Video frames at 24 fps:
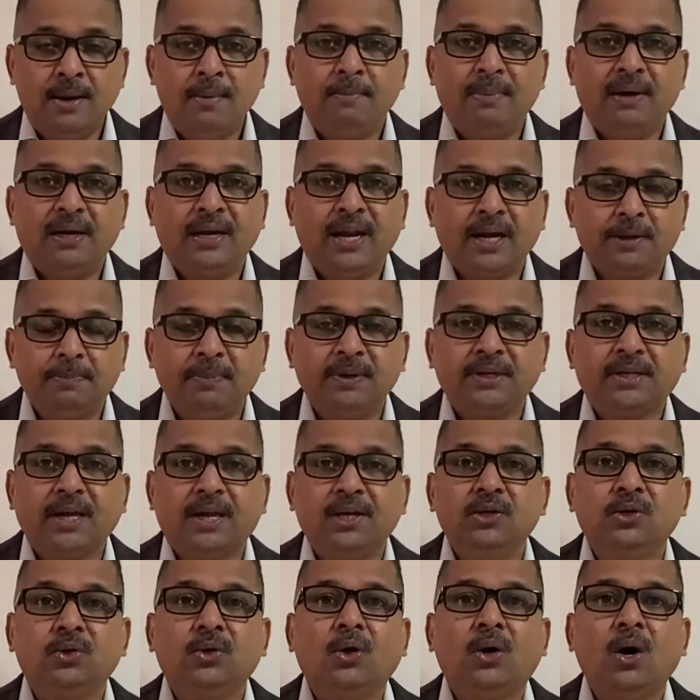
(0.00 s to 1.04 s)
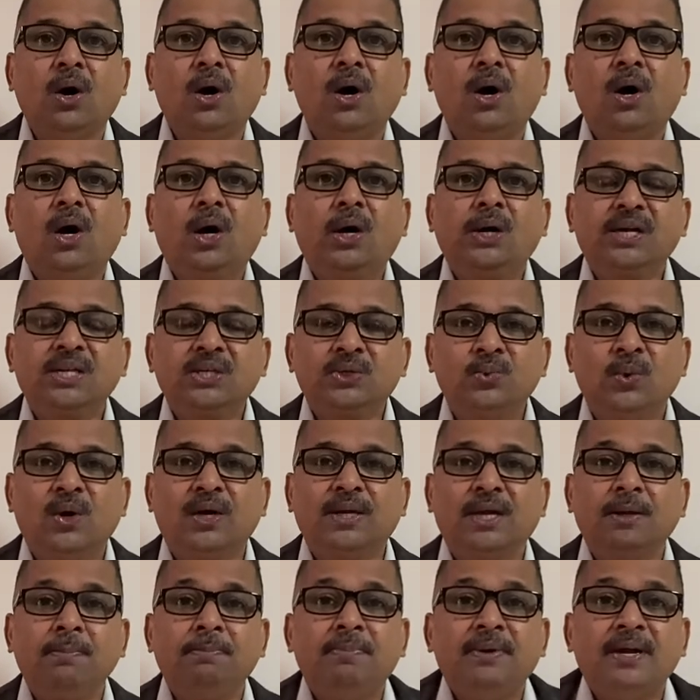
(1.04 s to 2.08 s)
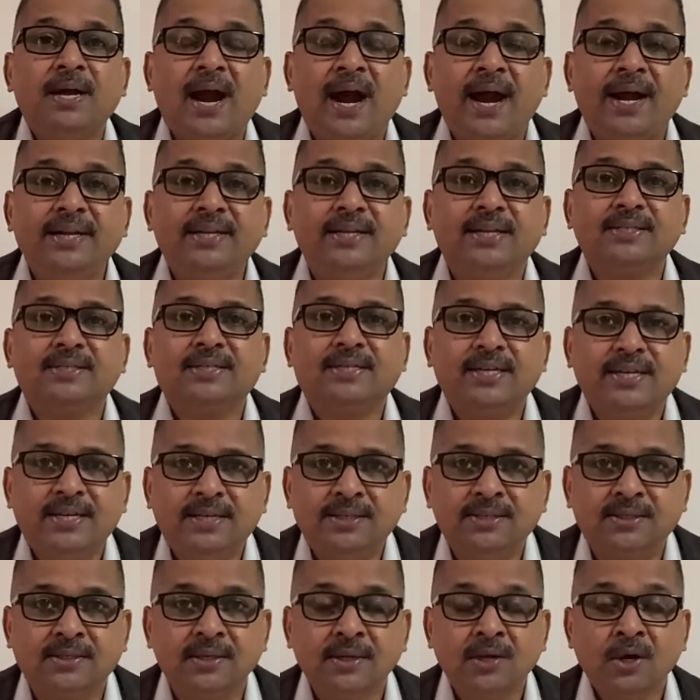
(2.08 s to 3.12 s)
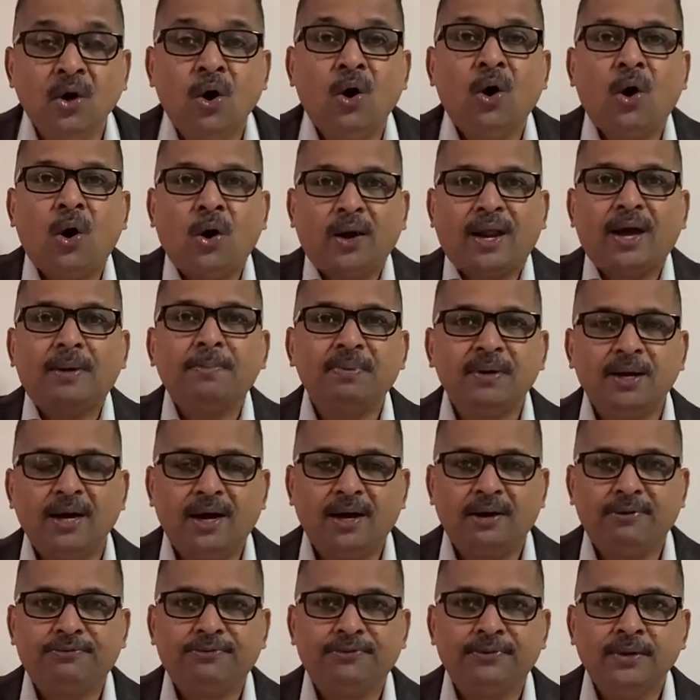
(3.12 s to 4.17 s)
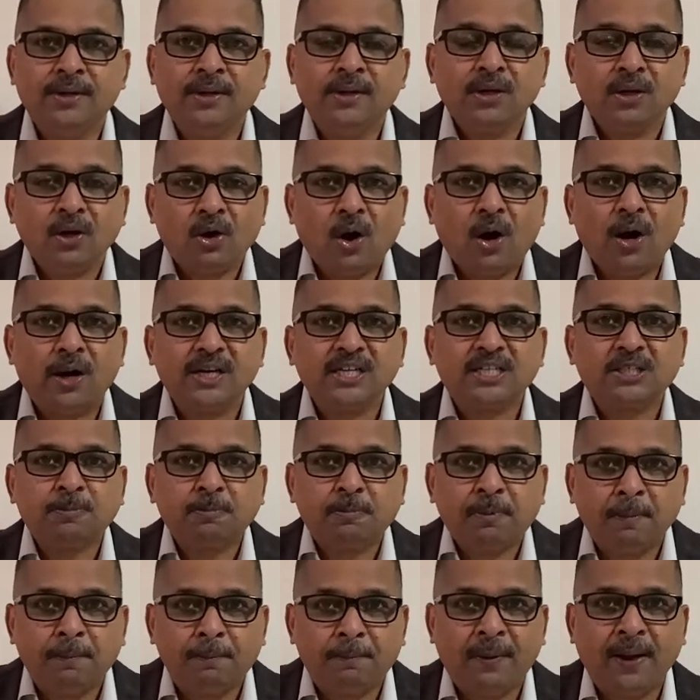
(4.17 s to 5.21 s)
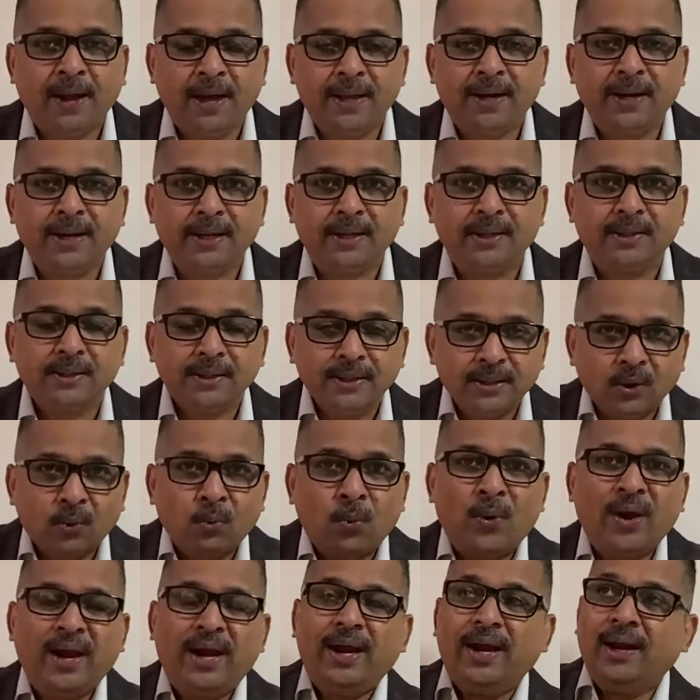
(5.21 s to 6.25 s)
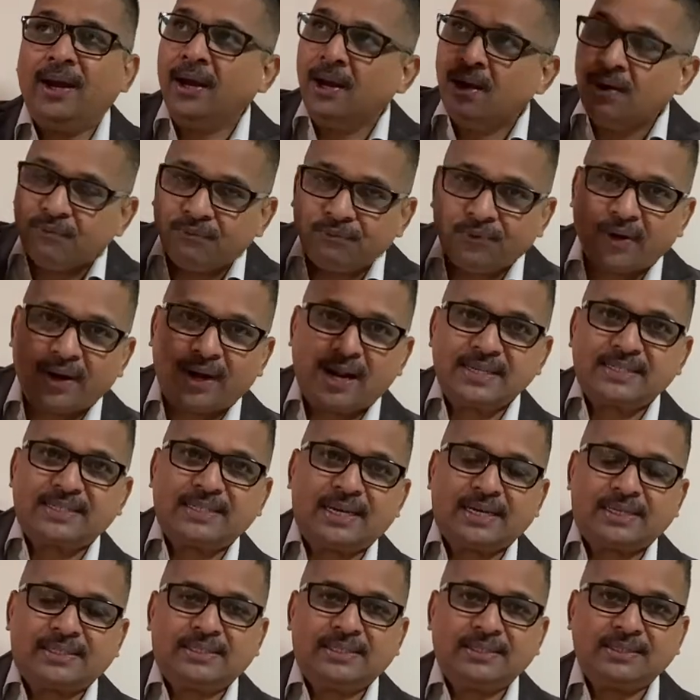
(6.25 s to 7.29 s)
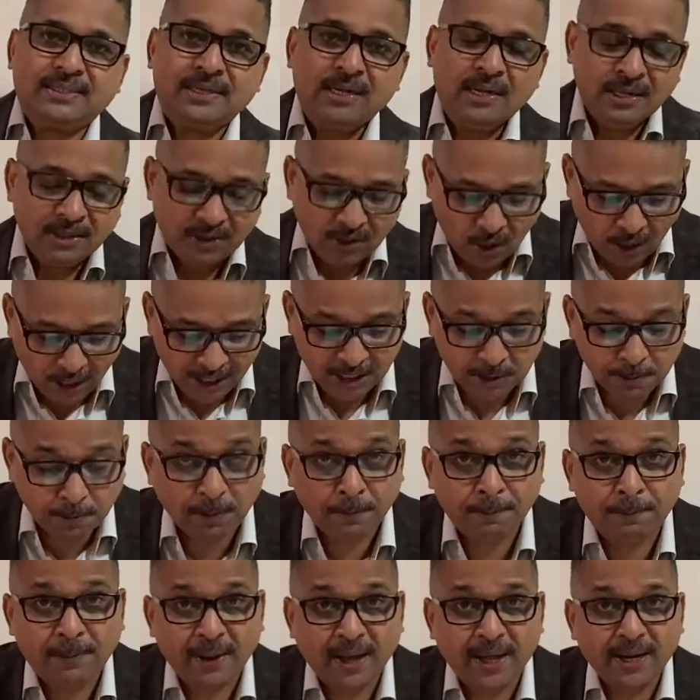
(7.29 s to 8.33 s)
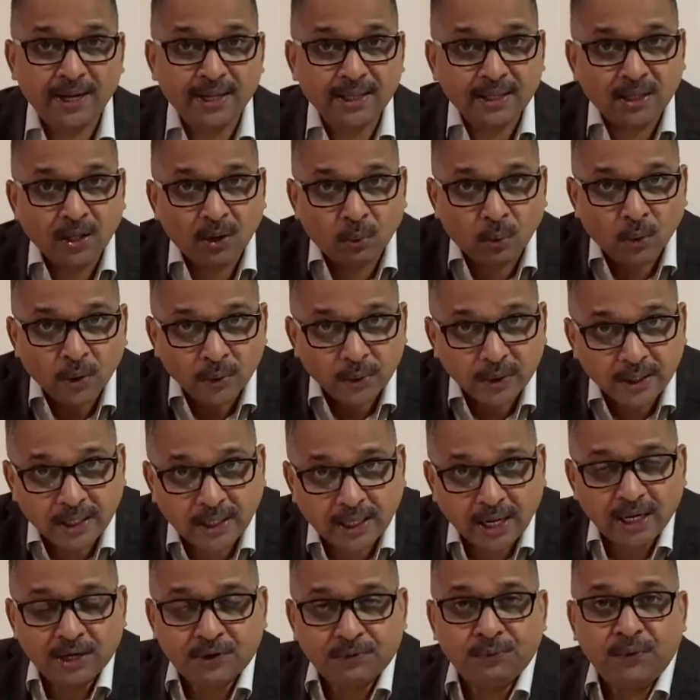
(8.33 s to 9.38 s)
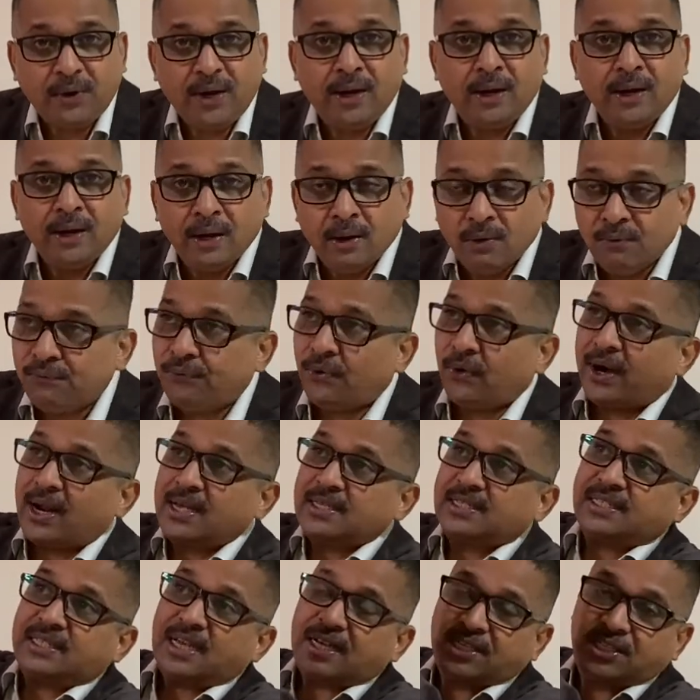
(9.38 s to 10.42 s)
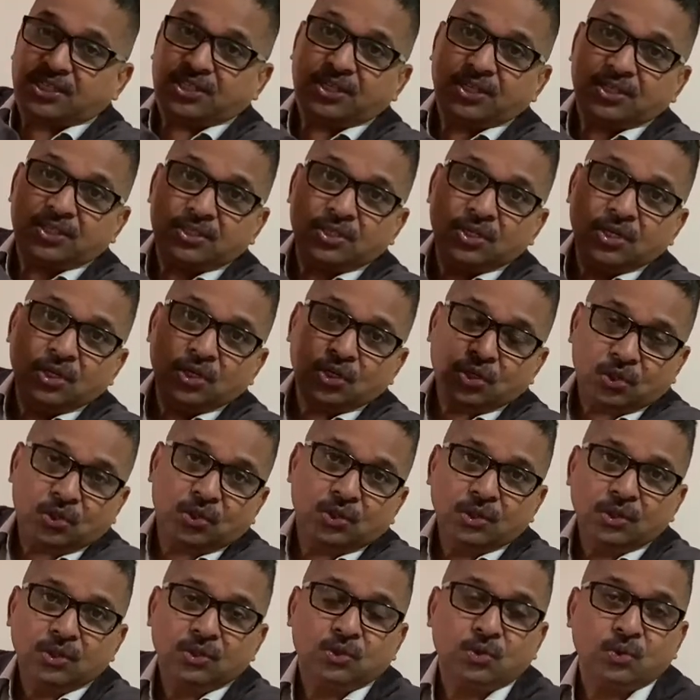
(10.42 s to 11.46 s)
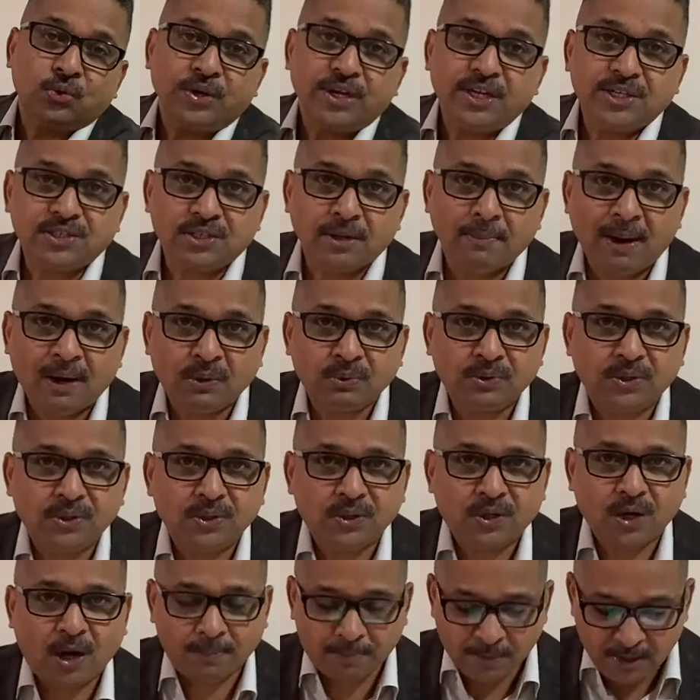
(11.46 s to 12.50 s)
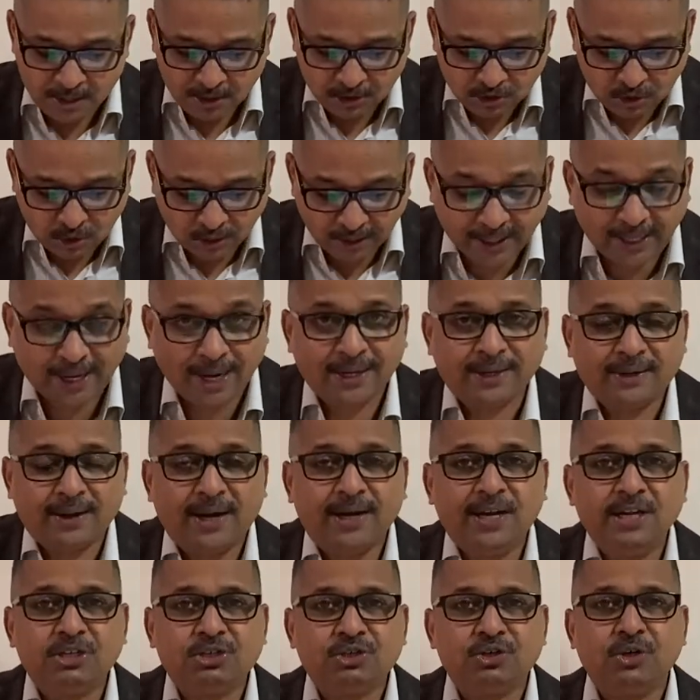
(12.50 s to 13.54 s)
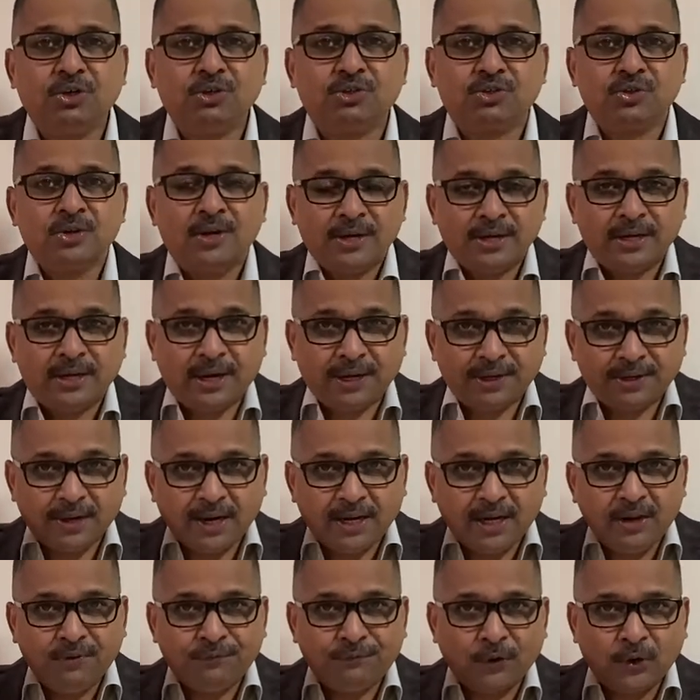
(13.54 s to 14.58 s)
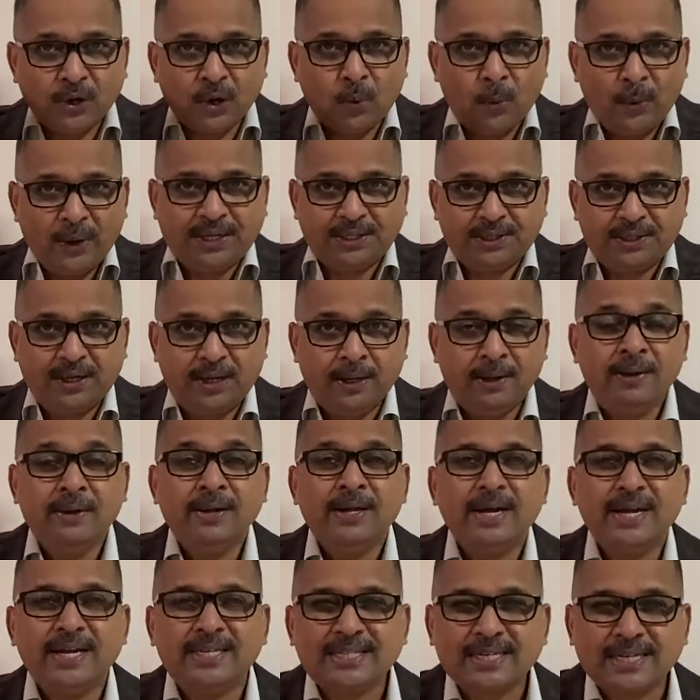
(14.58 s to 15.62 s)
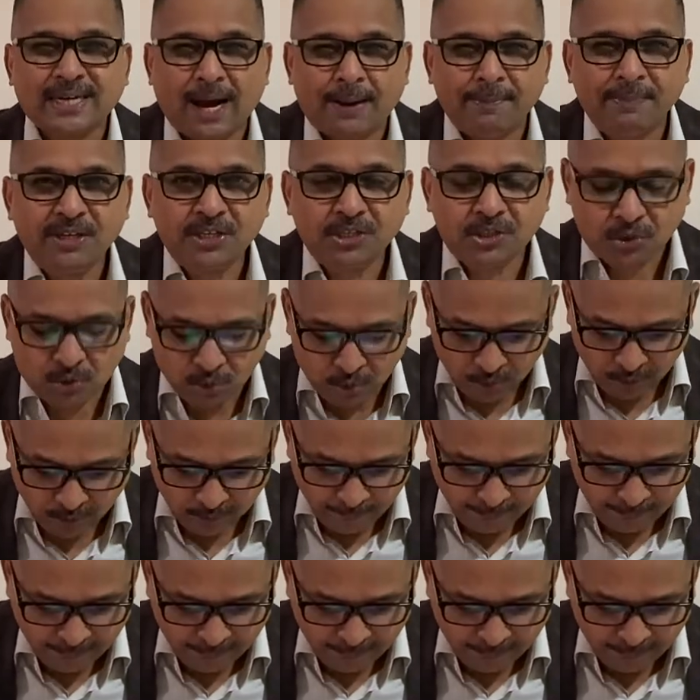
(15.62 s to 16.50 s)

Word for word: But let me tell you, God is working behind the scenes on our behalf. God is preparing the way for our success. God is preparing the gateway for our success to reach the mountaintop. So get ready, church. Get ready for your victory. It's coming soon.